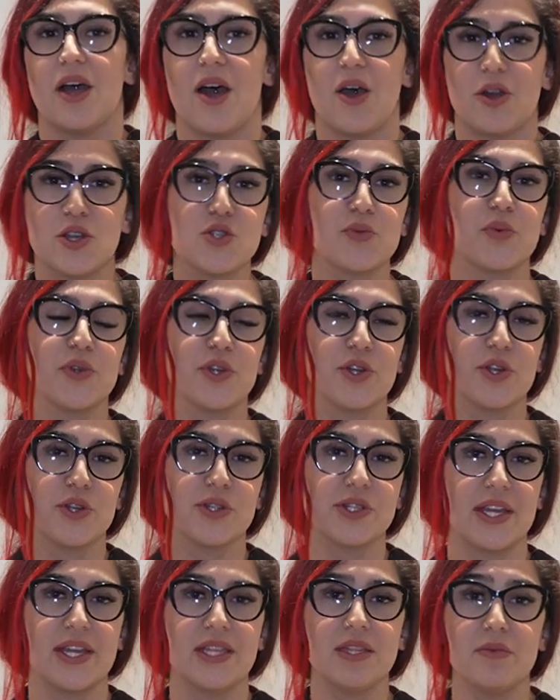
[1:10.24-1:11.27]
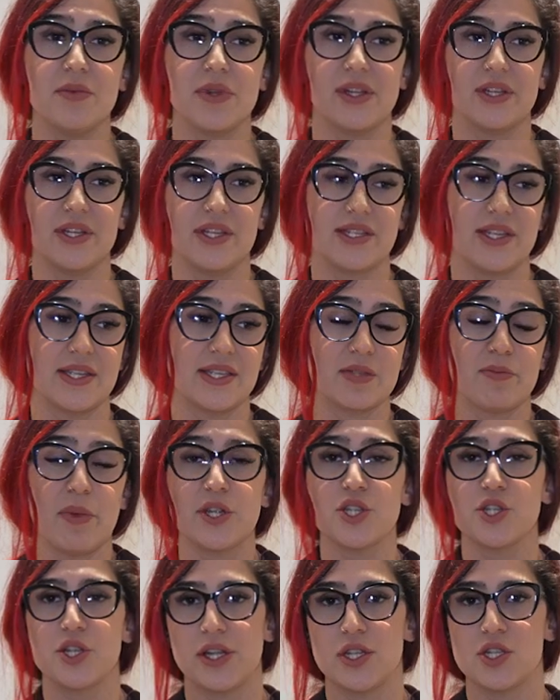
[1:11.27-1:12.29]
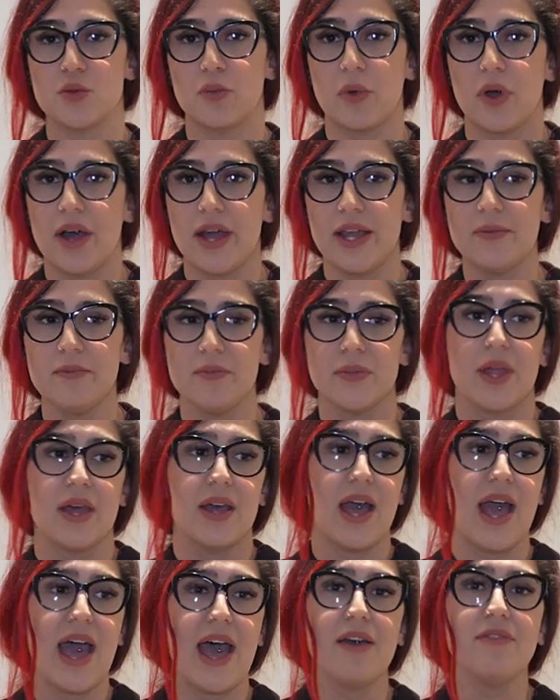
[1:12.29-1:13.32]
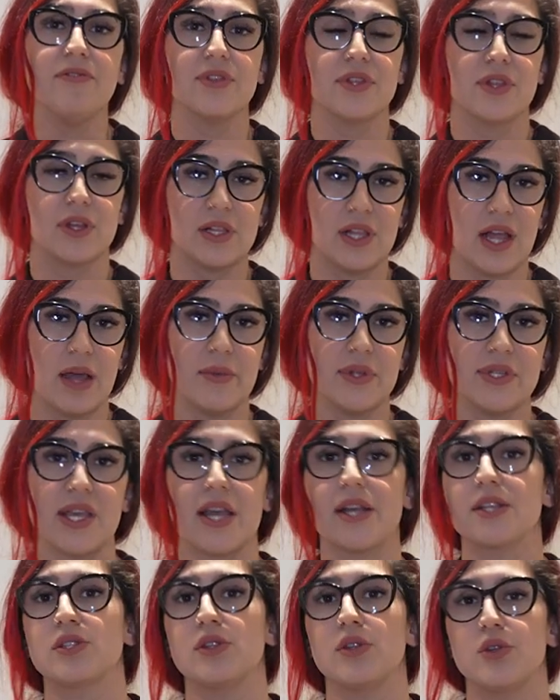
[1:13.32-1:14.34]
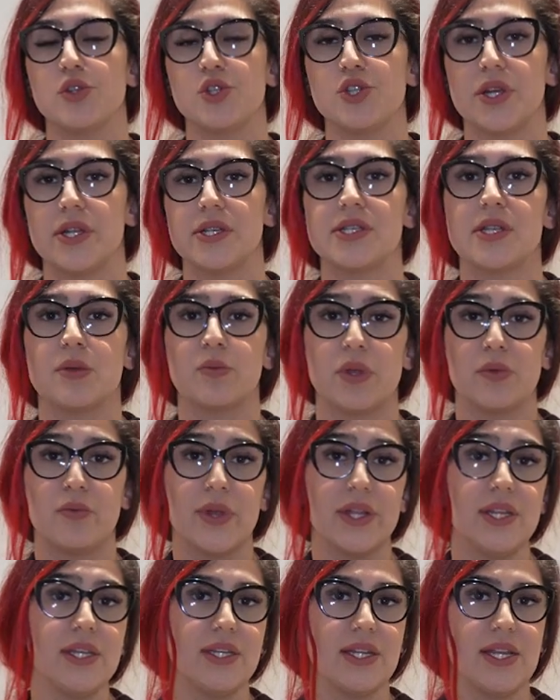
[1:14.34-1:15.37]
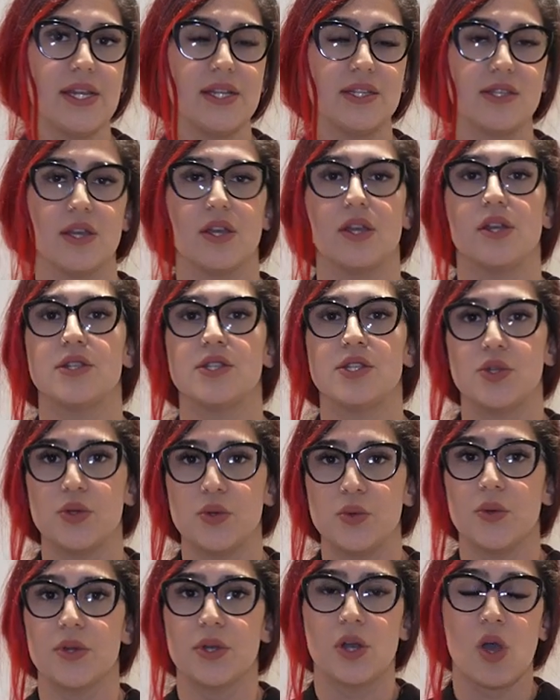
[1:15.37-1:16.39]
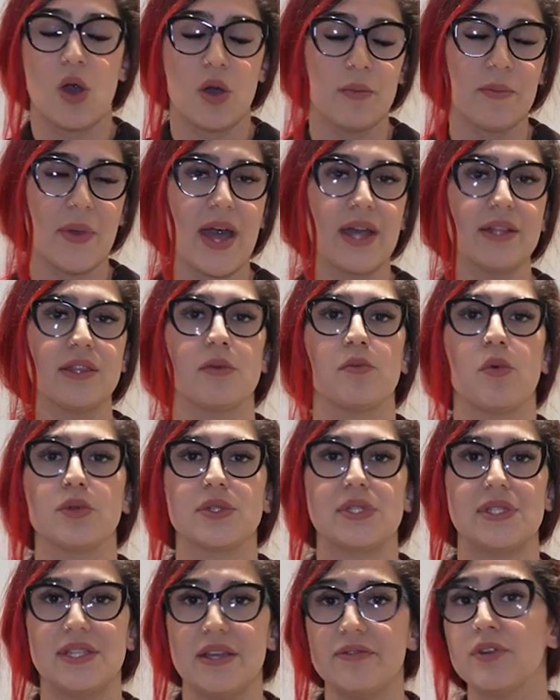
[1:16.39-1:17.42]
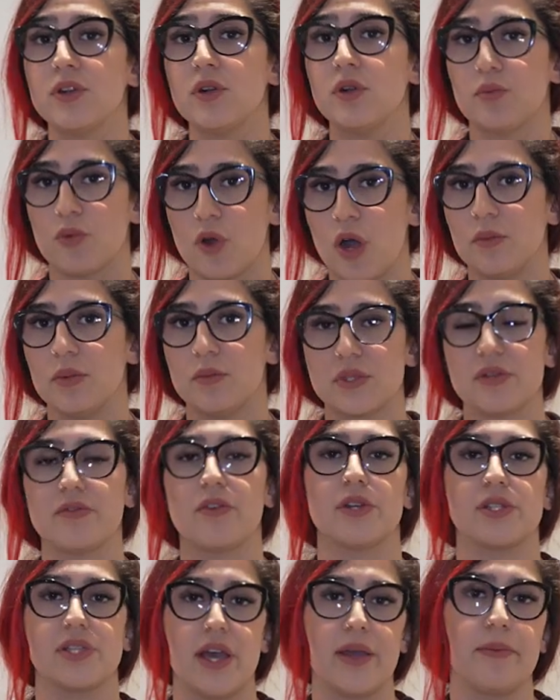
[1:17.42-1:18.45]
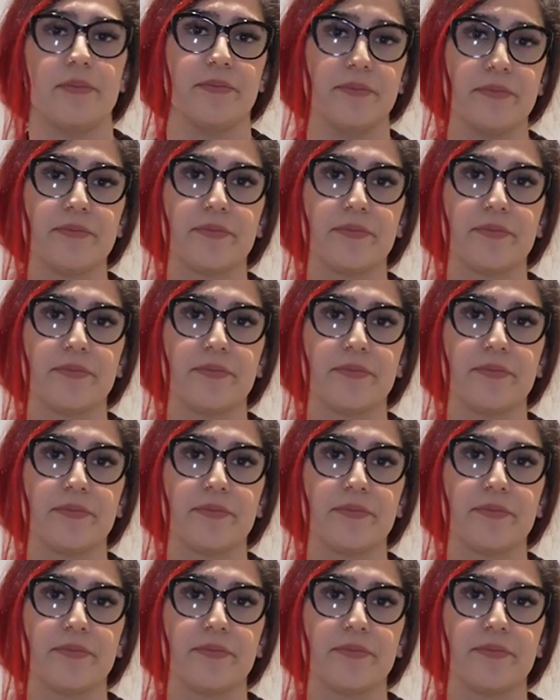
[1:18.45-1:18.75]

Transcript: entrepreneurs in the Middle East, especially in Dubai, have the climate tech solutions that we really need to combat the most difficult problems of our time.